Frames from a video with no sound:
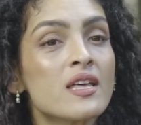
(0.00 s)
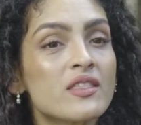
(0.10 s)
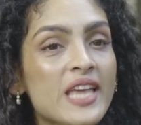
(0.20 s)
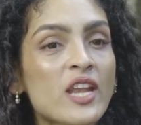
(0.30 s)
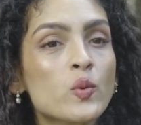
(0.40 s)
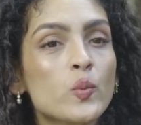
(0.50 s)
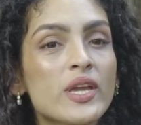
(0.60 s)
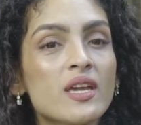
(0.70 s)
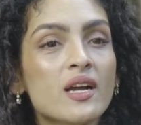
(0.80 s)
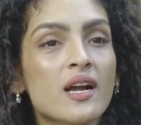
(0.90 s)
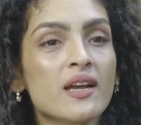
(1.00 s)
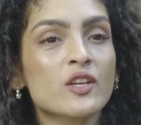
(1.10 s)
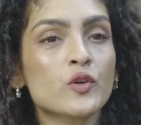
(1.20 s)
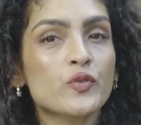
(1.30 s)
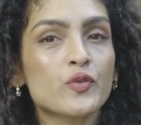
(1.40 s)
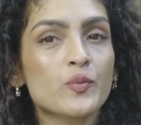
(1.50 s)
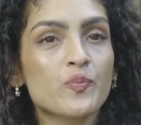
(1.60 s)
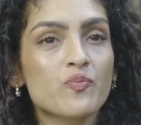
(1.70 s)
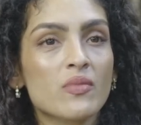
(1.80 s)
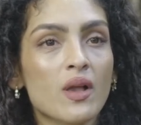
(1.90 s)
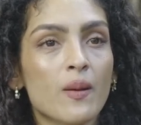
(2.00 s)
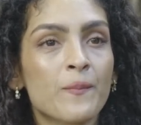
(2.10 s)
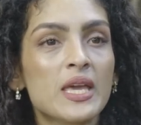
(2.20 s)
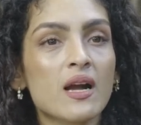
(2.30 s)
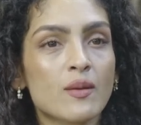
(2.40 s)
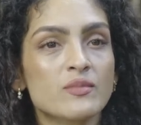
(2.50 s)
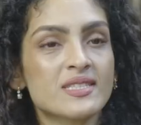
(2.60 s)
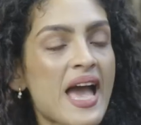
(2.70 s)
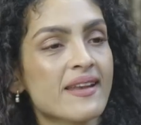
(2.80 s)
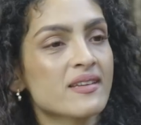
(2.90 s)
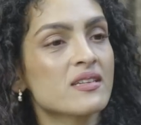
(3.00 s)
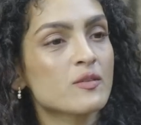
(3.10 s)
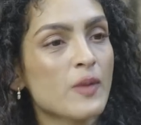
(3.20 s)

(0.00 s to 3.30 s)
then we kind of become saddened